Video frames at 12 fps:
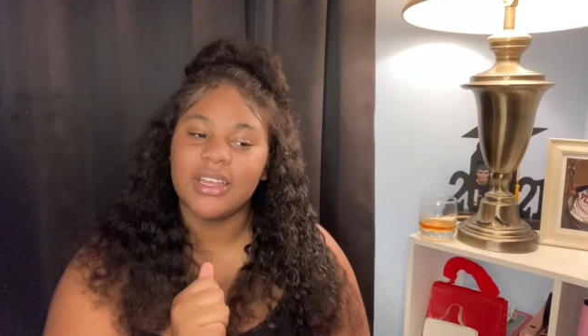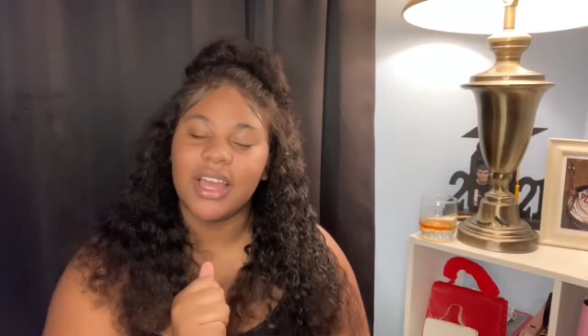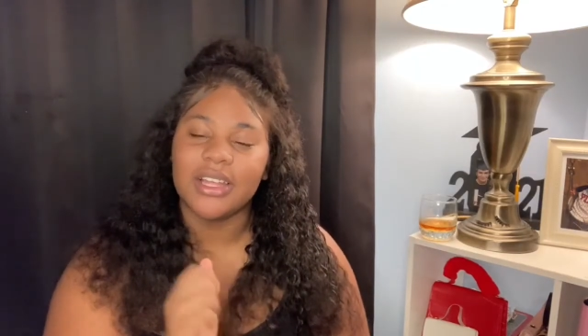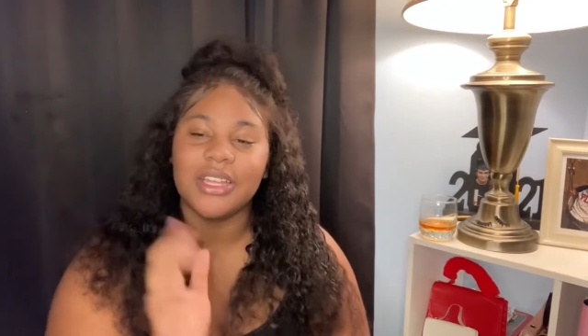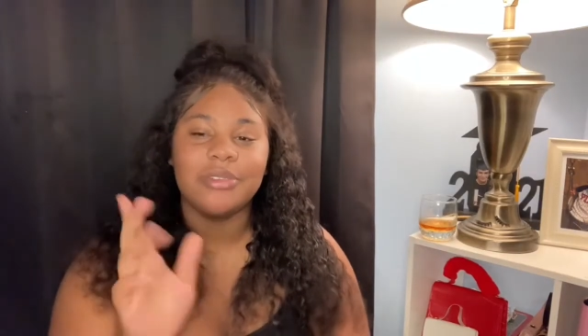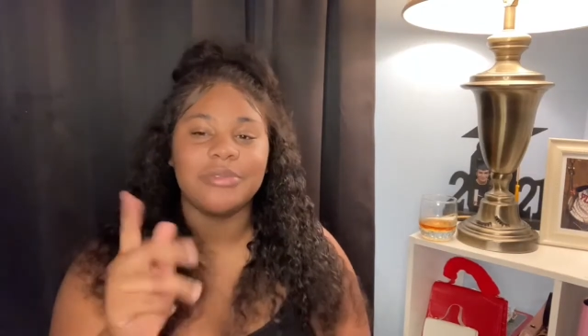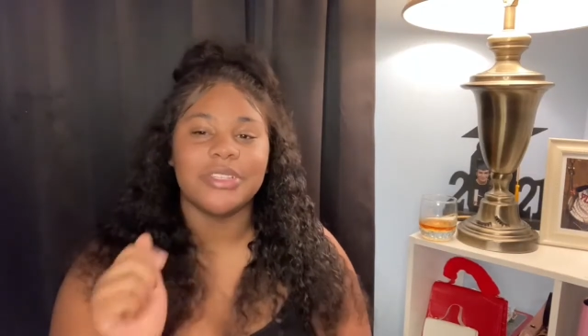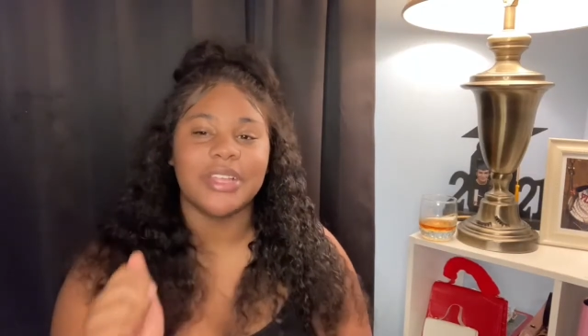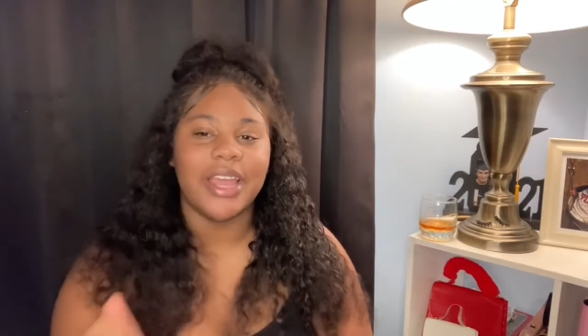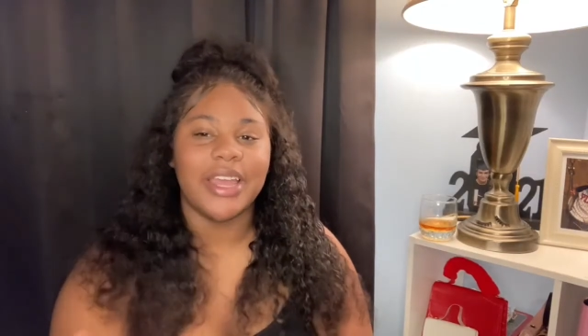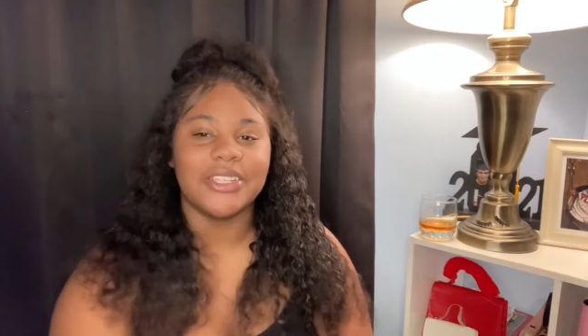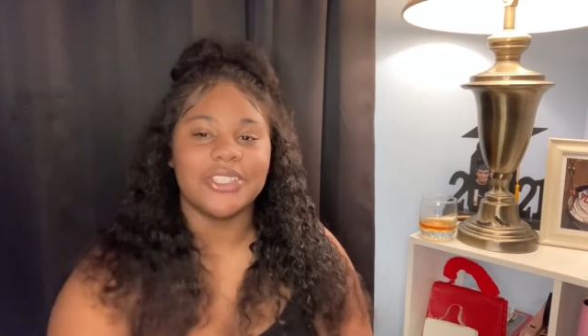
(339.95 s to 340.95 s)
I think it was
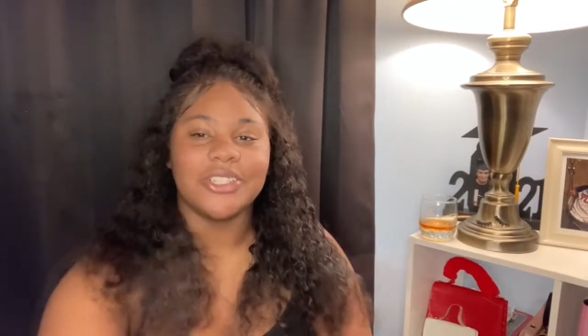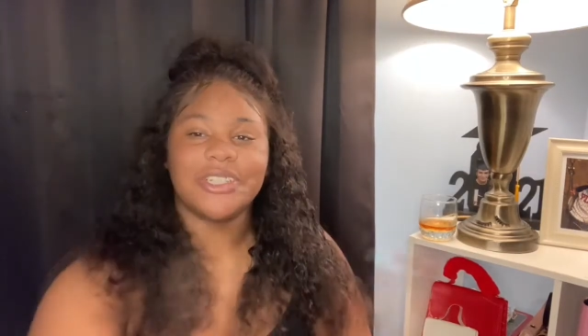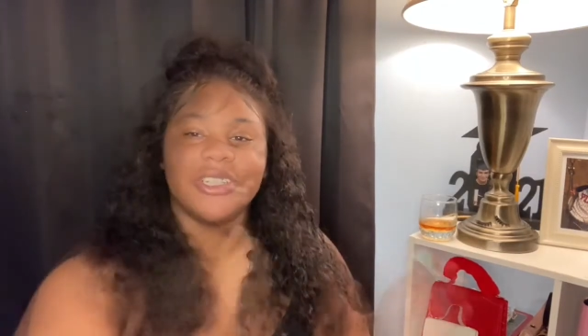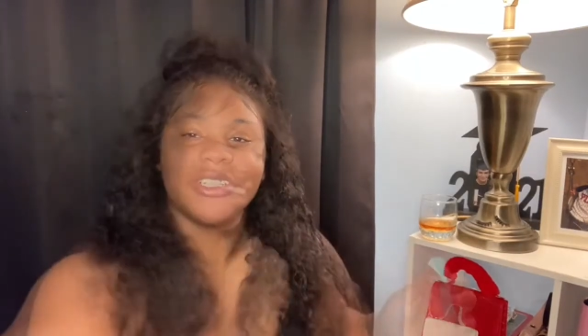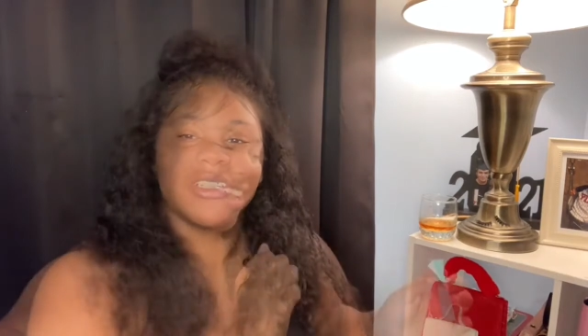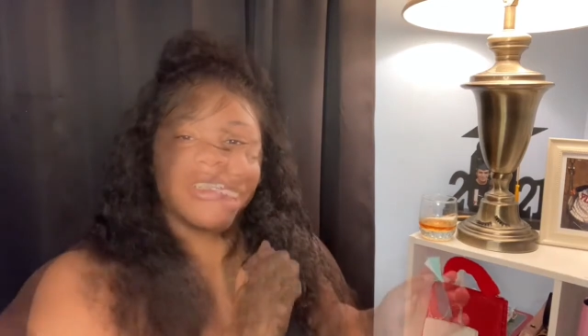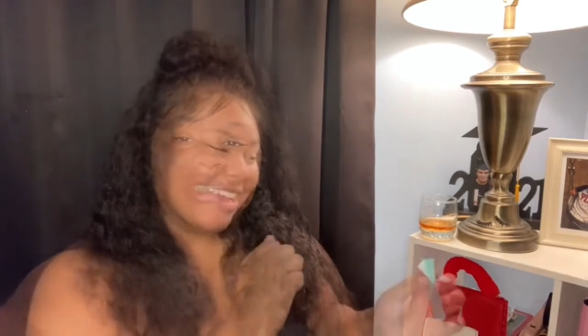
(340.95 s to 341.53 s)
last year.